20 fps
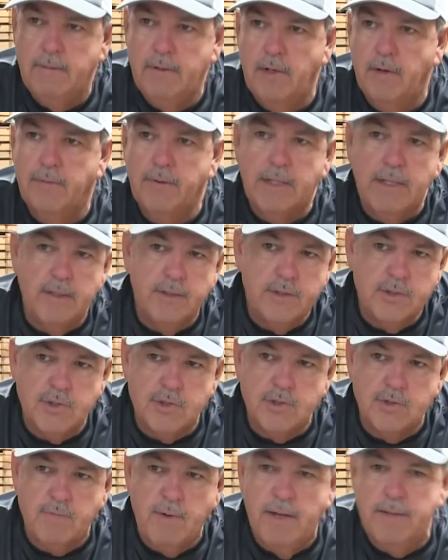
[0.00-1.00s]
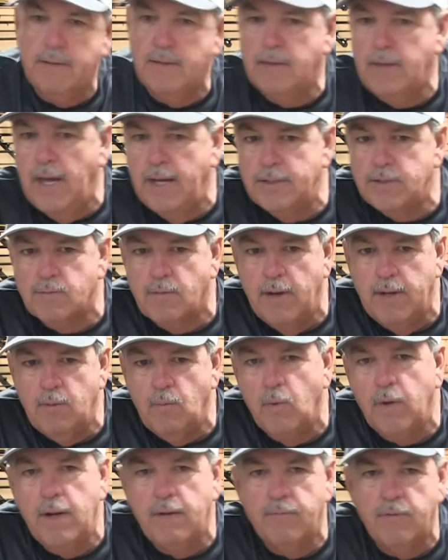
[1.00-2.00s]
You know, the conditions right, the tide's right,
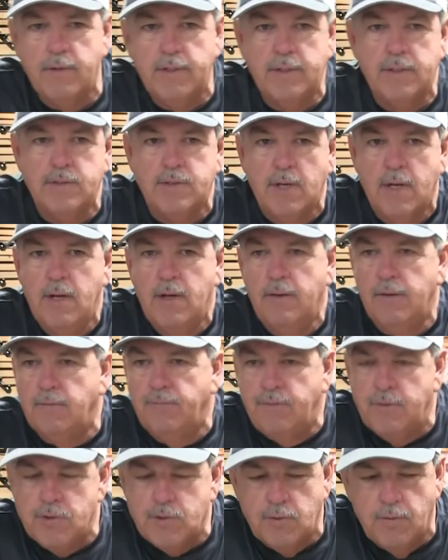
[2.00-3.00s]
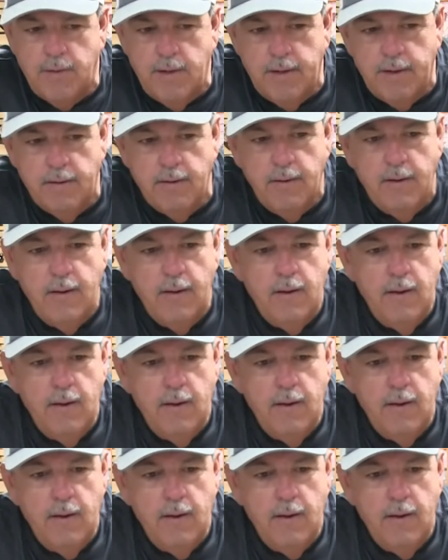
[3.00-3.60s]
whatever it is, the fish are there.